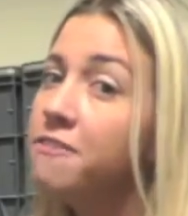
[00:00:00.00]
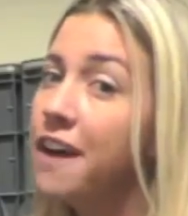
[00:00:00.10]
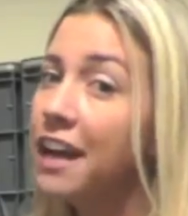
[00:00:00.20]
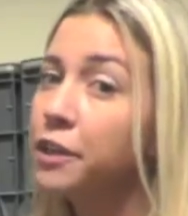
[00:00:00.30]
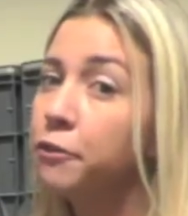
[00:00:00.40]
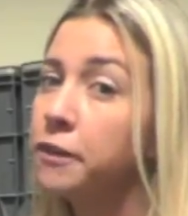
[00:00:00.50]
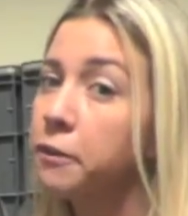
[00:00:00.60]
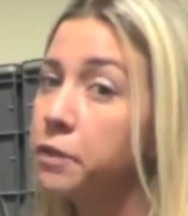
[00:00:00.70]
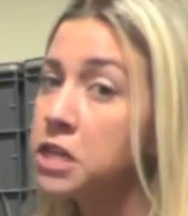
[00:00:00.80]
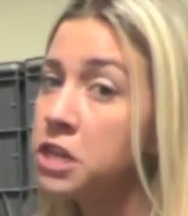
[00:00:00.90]
factory
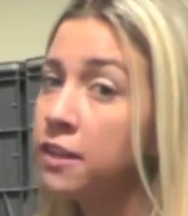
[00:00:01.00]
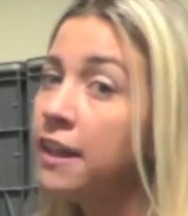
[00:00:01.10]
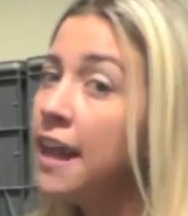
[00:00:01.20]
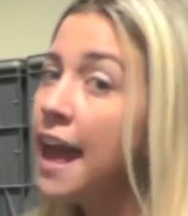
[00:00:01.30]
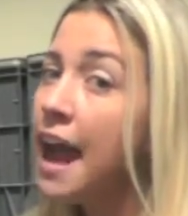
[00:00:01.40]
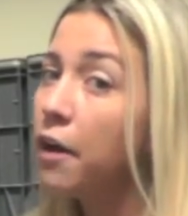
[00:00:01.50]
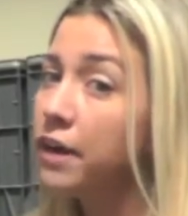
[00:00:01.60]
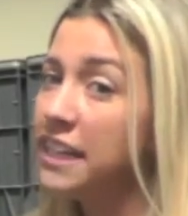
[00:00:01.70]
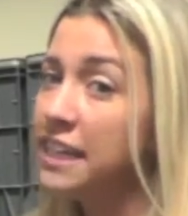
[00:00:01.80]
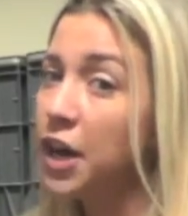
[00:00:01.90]
original
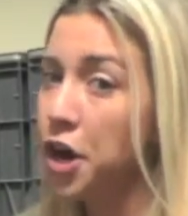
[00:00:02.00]
Audi